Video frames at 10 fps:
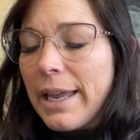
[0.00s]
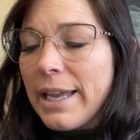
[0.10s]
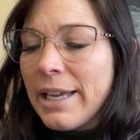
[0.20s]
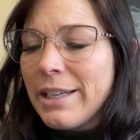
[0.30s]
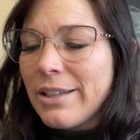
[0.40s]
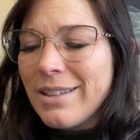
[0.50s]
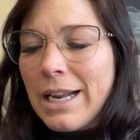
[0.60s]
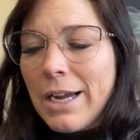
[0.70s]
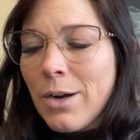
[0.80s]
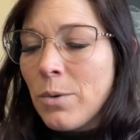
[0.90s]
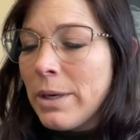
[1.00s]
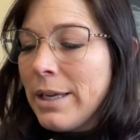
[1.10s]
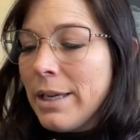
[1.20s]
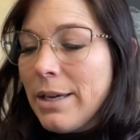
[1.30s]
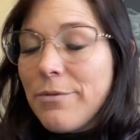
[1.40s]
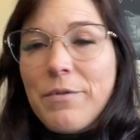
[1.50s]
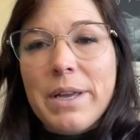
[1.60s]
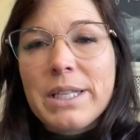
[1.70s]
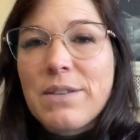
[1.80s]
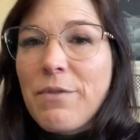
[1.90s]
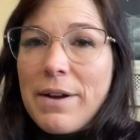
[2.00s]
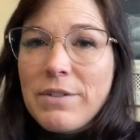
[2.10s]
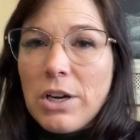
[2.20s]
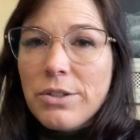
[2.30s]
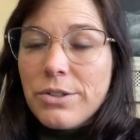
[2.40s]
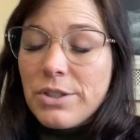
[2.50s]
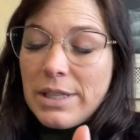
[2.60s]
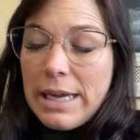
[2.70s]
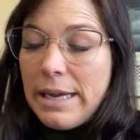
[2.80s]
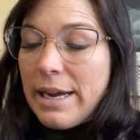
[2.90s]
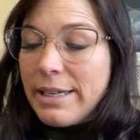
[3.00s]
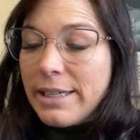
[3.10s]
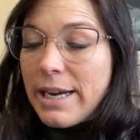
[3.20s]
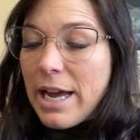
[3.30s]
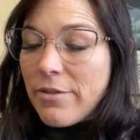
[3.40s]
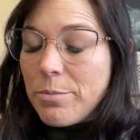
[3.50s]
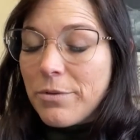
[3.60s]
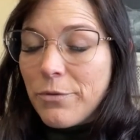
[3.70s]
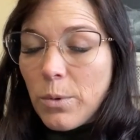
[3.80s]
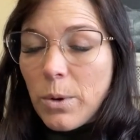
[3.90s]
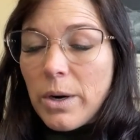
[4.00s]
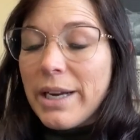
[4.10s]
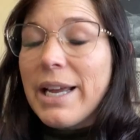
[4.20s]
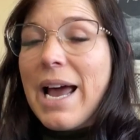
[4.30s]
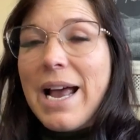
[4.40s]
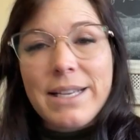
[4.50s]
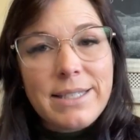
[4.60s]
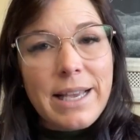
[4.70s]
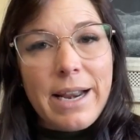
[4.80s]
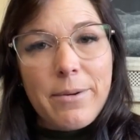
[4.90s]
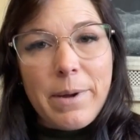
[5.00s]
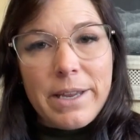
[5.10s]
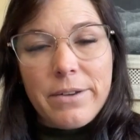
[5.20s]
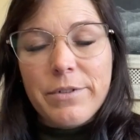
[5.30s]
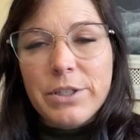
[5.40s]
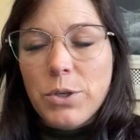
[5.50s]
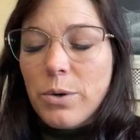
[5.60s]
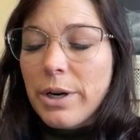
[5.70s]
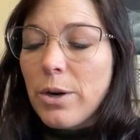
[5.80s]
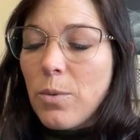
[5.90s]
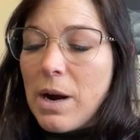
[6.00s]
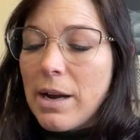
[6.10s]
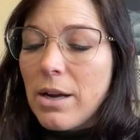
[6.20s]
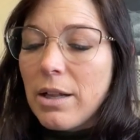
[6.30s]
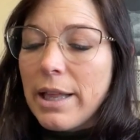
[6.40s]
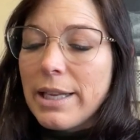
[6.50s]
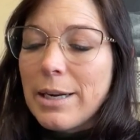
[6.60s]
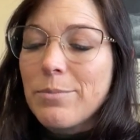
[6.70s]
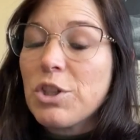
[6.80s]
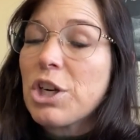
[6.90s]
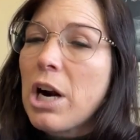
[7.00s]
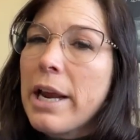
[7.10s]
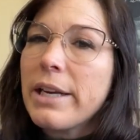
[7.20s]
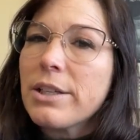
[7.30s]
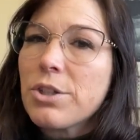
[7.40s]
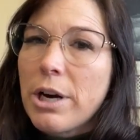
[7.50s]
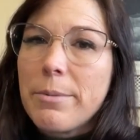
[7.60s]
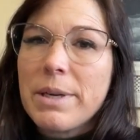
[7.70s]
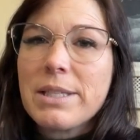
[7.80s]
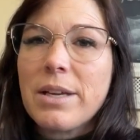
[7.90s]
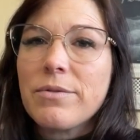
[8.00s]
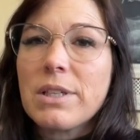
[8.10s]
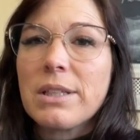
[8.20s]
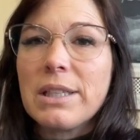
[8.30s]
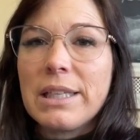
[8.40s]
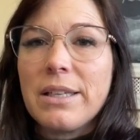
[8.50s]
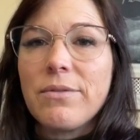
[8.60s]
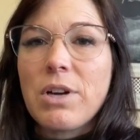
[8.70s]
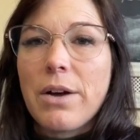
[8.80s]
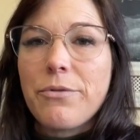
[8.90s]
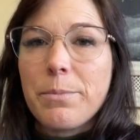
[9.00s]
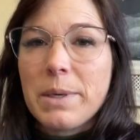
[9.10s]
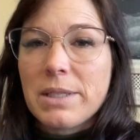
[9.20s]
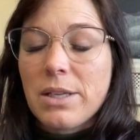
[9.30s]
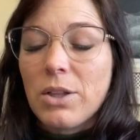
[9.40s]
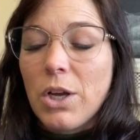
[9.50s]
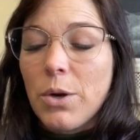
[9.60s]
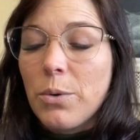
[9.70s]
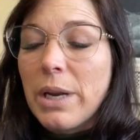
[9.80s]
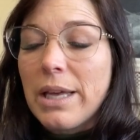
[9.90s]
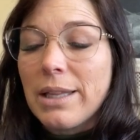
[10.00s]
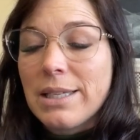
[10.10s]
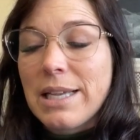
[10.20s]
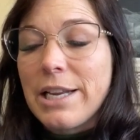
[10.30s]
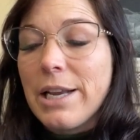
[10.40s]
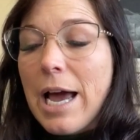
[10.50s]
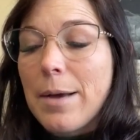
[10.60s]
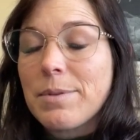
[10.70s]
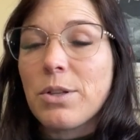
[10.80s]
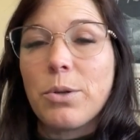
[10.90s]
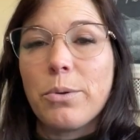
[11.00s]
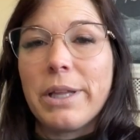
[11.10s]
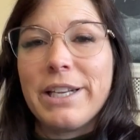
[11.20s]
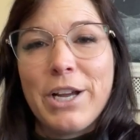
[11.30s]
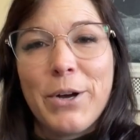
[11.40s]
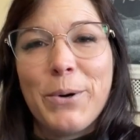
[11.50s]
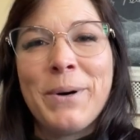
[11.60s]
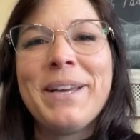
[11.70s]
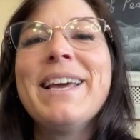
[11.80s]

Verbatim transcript: And you know, it's $5 that I didn't have before. It has sat in my inventory a while and I'm trying to train myself to leave coffee mugs alone unless I absolutely know